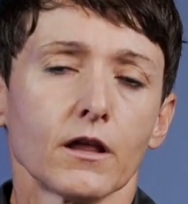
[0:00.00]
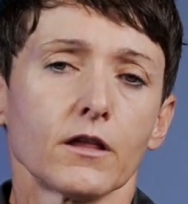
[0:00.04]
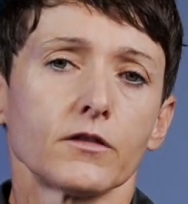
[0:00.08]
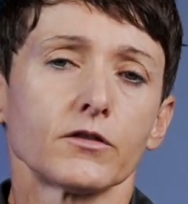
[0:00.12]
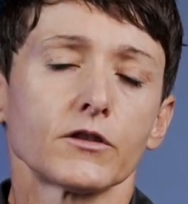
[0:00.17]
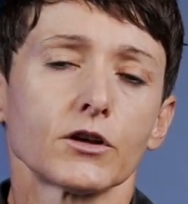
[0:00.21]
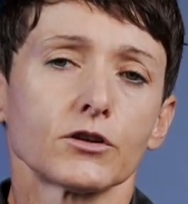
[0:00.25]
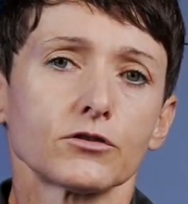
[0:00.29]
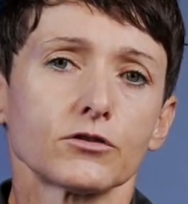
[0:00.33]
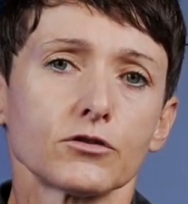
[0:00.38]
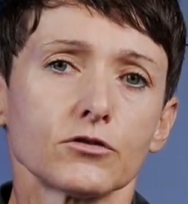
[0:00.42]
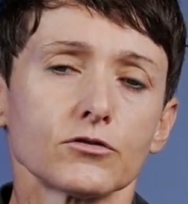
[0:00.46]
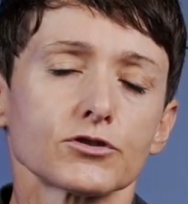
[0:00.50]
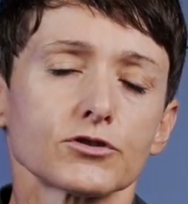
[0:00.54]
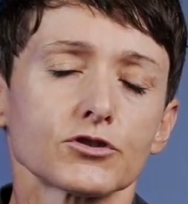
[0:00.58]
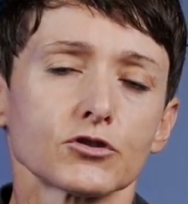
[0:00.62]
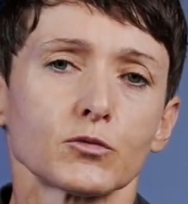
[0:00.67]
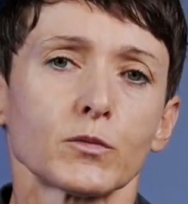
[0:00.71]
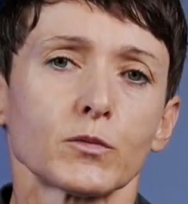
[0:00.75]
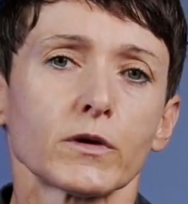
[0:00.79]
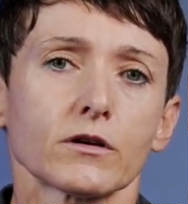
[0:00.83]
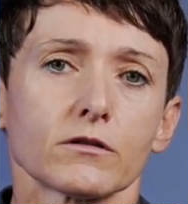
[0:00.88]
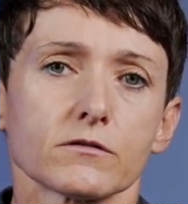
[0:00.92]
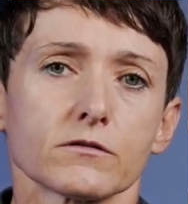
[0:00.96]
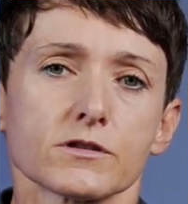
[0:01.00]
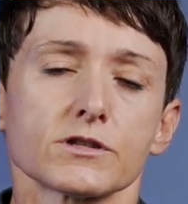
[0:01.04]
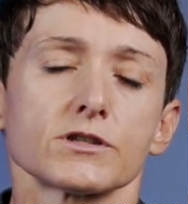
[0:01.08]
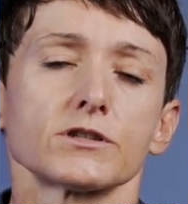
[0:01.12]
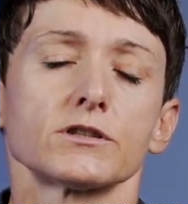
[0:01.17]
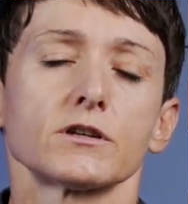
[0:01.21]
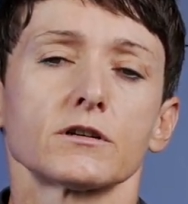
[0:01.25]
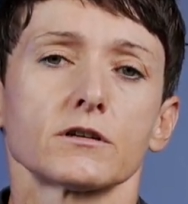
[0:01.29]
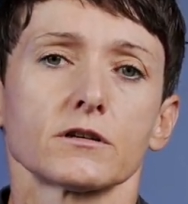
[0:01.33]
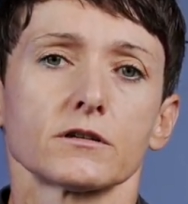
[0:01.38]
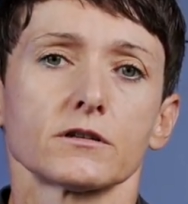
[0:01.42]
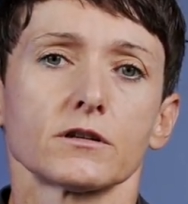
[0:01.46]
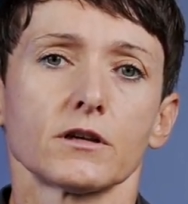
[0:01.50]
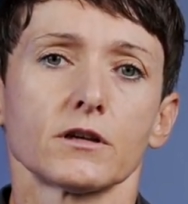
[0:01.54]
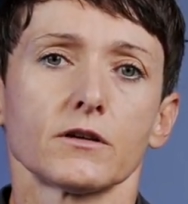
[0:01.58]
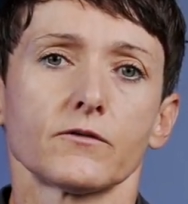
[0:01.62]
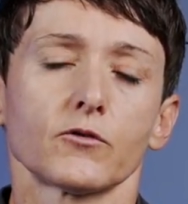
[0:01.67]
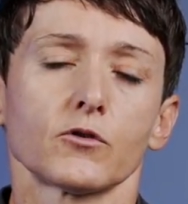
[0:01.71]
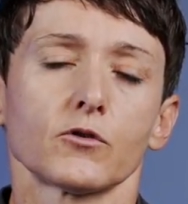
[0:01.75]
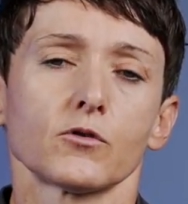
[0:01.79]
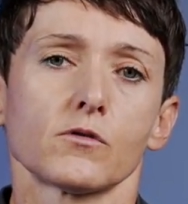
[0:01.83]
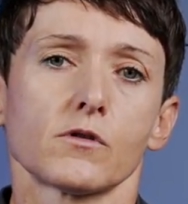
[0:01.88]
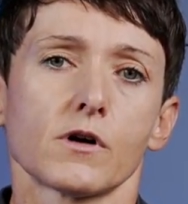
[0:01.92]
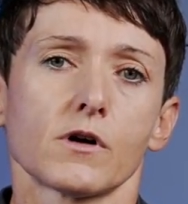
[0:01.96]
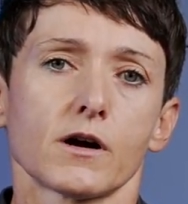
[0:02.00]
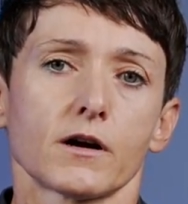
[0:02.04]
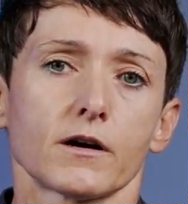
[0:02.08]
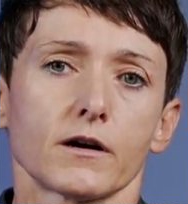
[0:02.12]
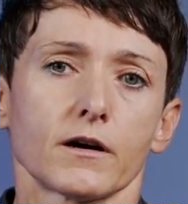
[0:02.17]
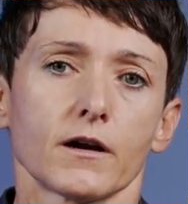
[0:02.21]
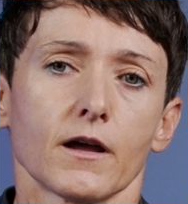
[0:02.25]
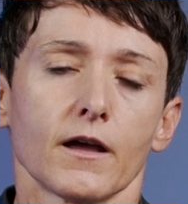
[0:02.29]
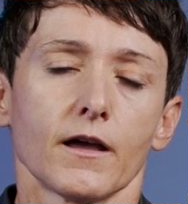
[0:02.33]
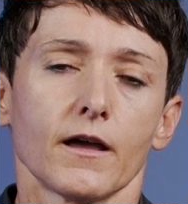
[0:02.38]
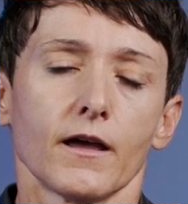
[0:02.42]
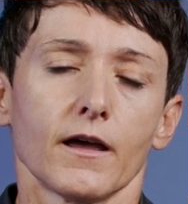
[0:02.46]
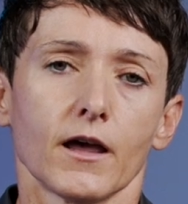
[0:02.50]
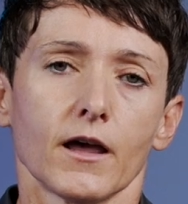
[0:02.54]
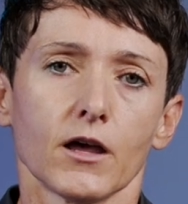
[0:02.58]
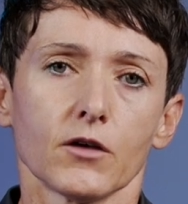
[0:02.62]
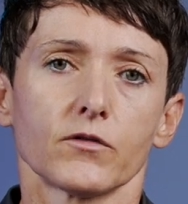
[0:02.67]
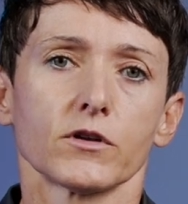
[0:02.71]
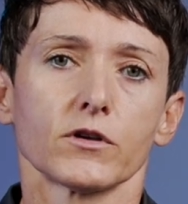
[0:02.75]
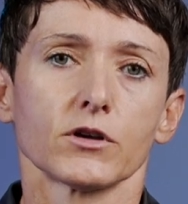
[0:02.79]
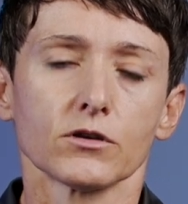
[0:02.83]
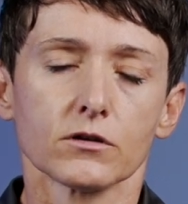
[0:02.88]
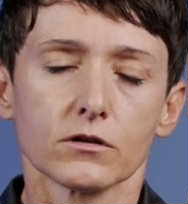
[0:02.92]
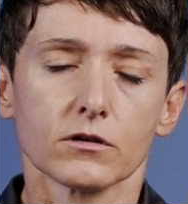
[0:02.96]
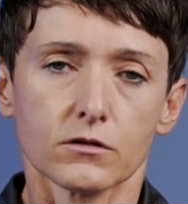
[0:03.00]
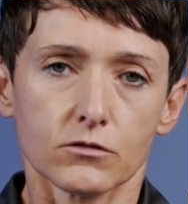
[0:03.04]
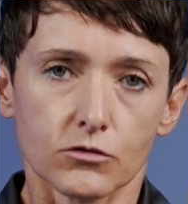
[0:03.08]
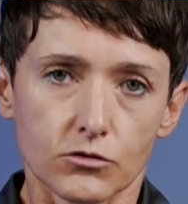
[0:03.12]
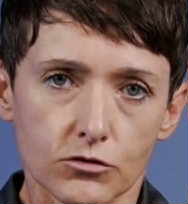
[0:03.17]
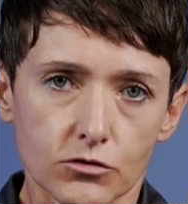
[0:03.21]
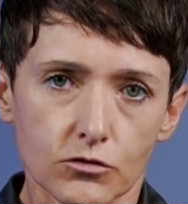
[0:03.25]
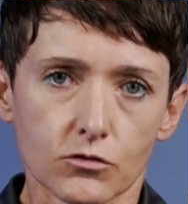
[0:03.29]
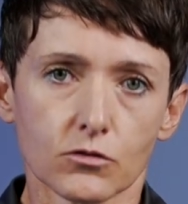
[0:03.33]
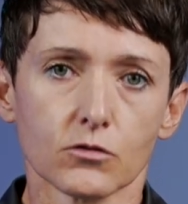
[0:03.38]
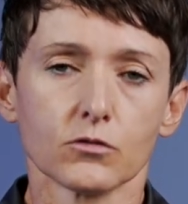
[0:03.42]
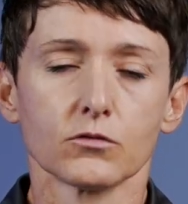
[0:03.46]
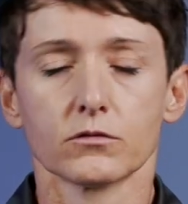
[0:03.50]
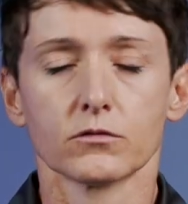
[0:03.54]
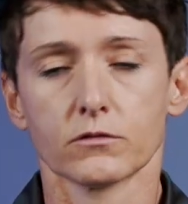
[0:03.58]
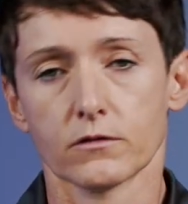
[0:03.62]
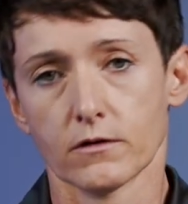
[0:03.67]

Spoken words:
that you should be considering if you are having two